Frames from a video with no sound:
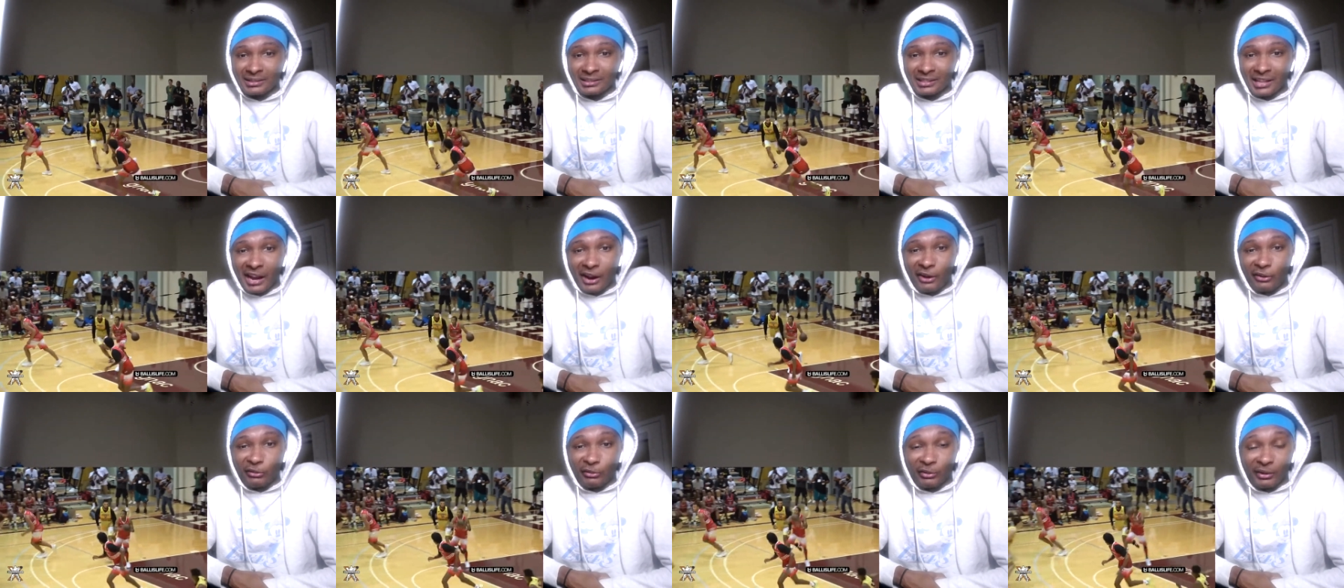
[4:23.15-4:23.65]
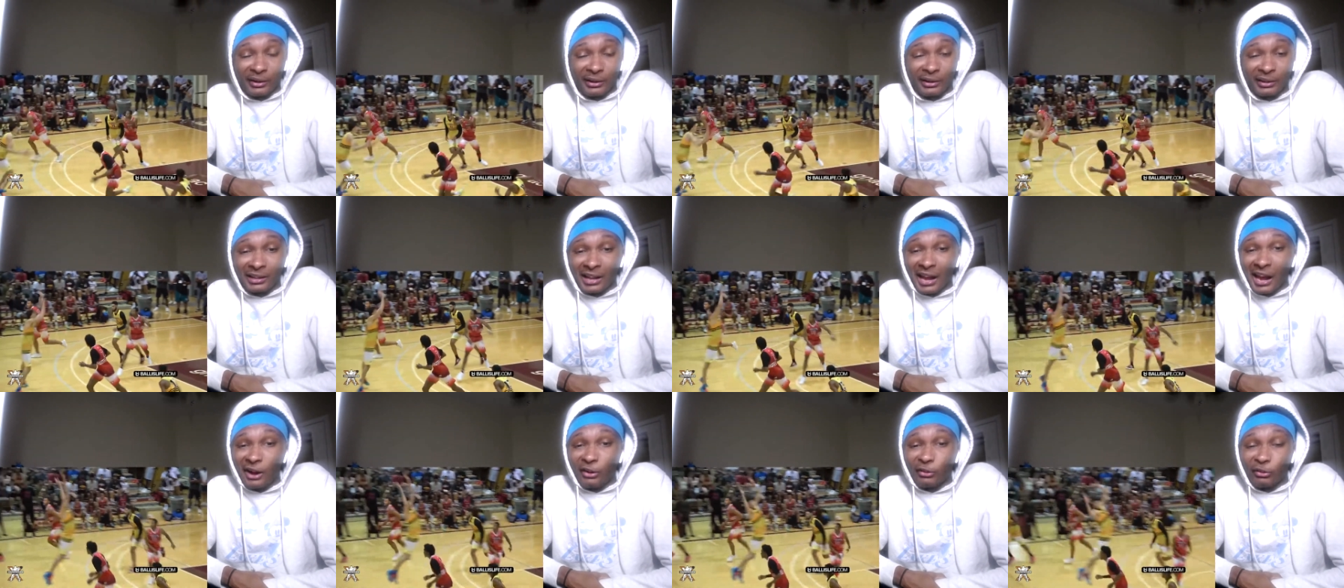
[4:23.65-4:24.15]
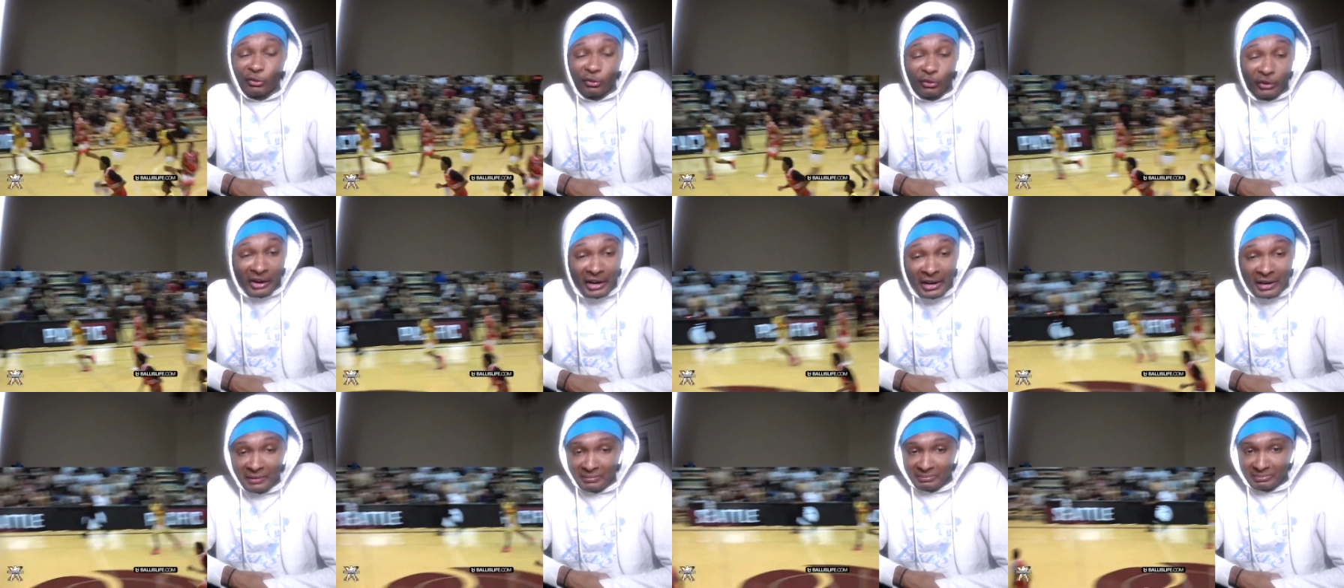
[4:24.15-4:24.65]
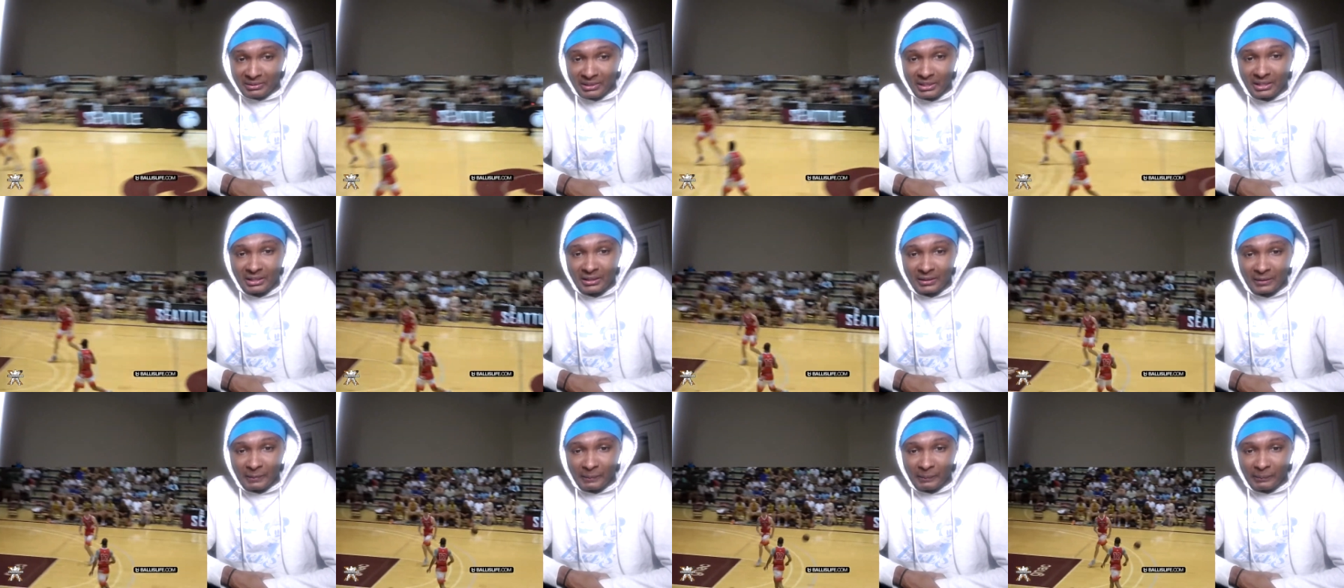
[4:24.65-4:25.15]
Got got
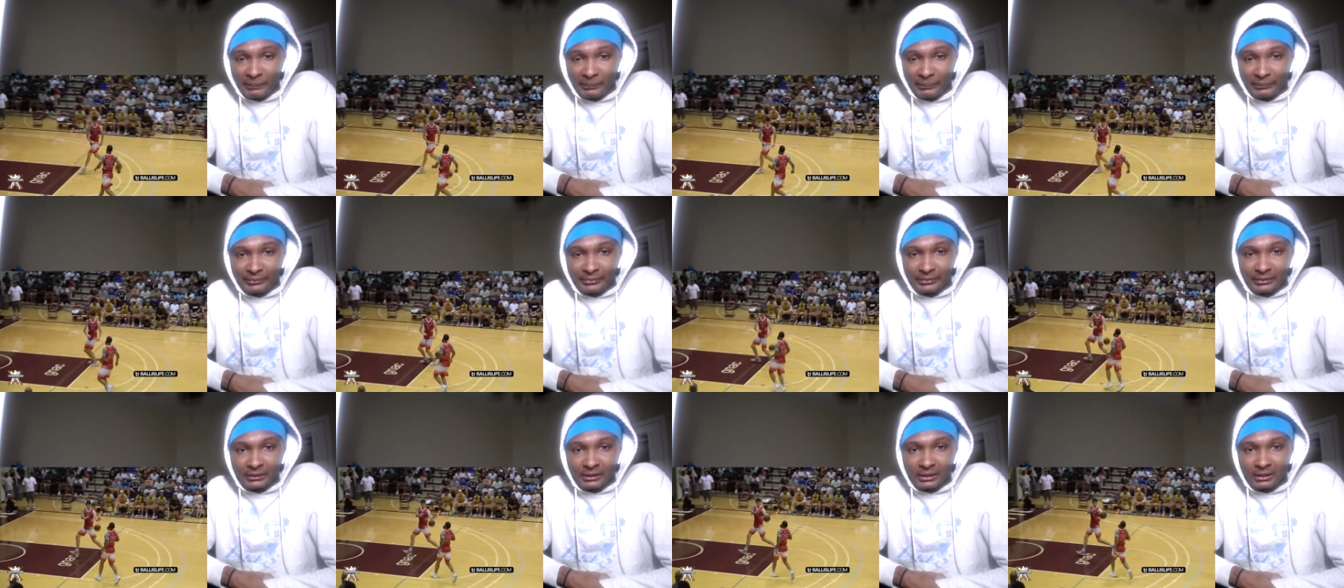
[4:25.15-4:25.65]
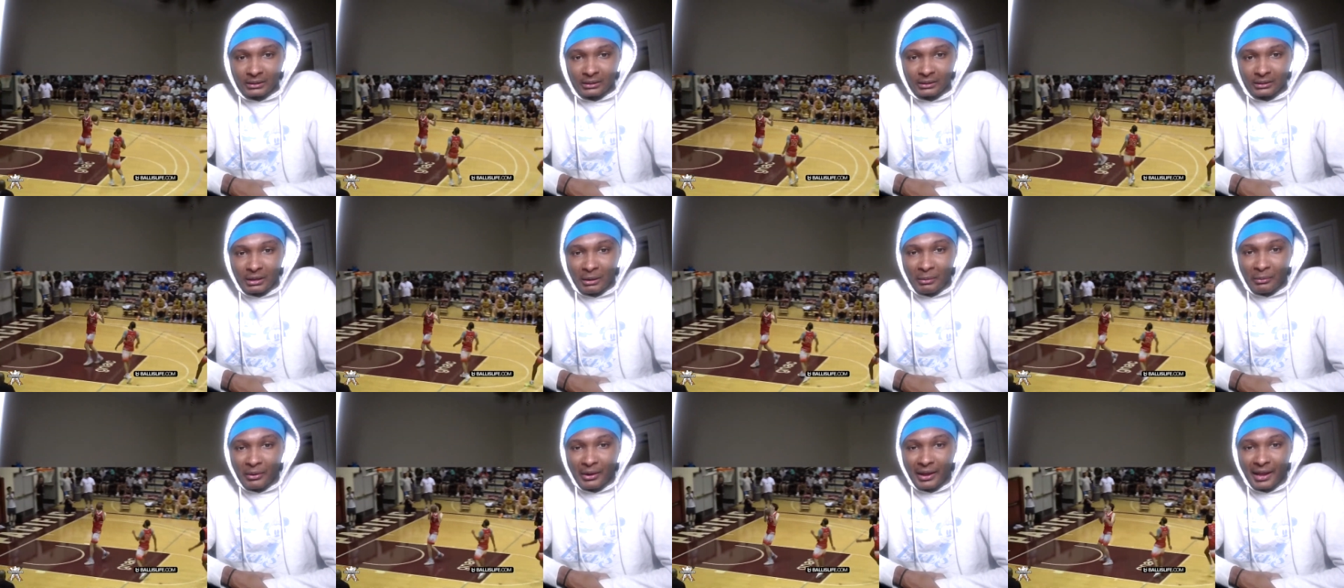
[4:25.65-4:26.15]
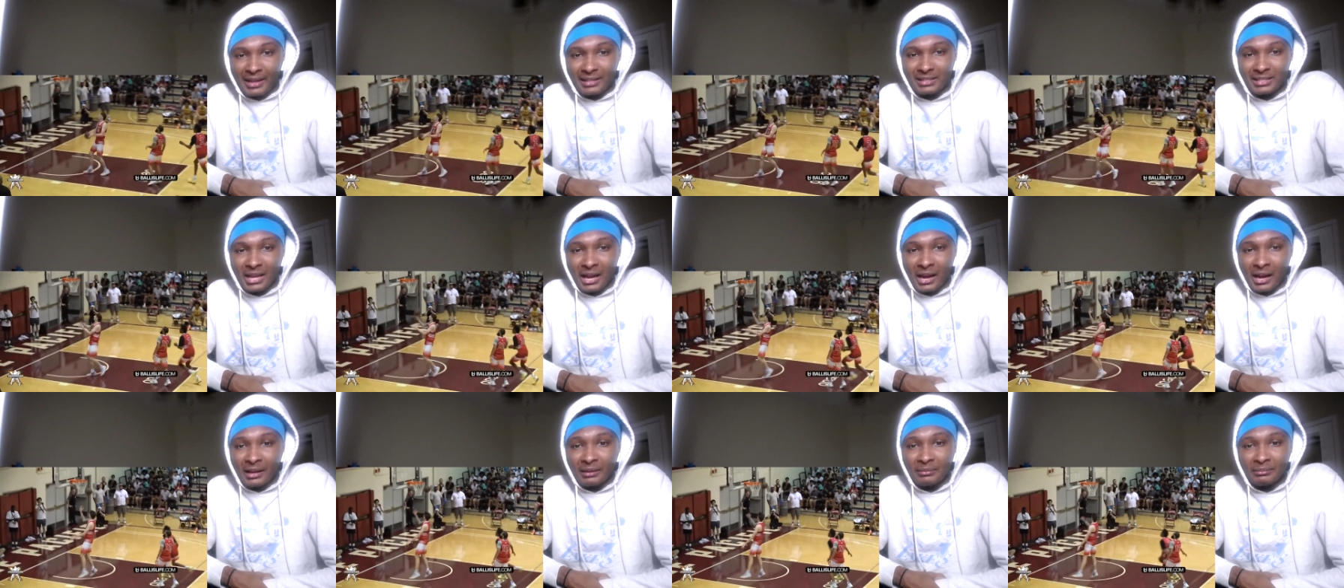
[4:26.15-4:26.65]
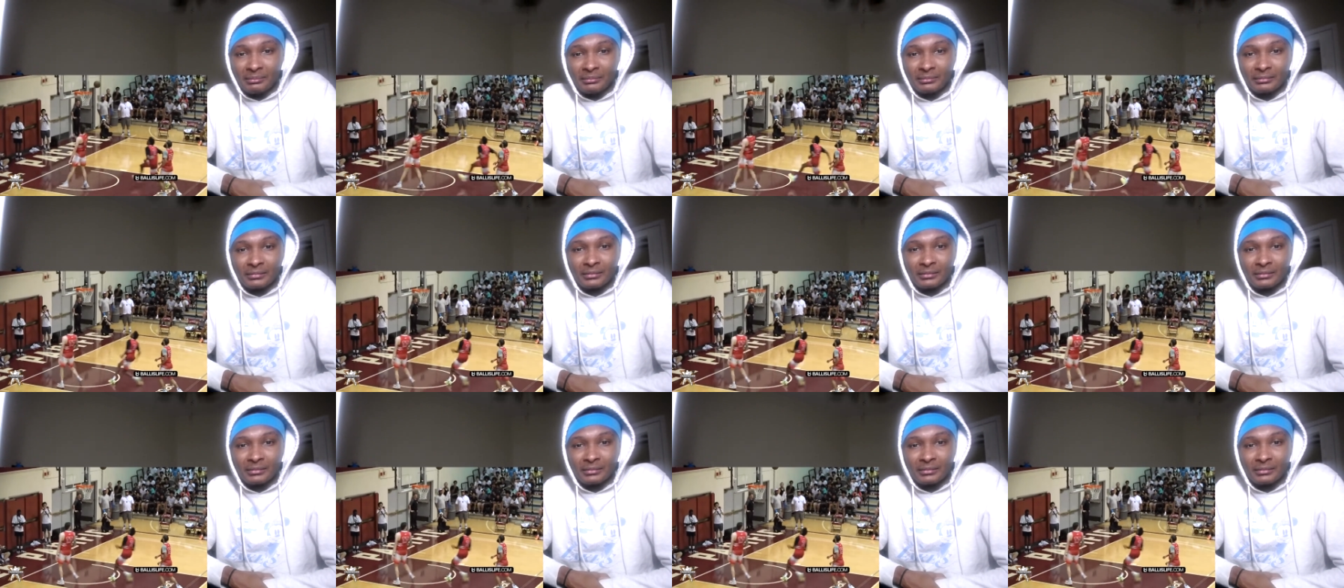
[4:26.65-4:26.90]
ripped. Come on, hang time.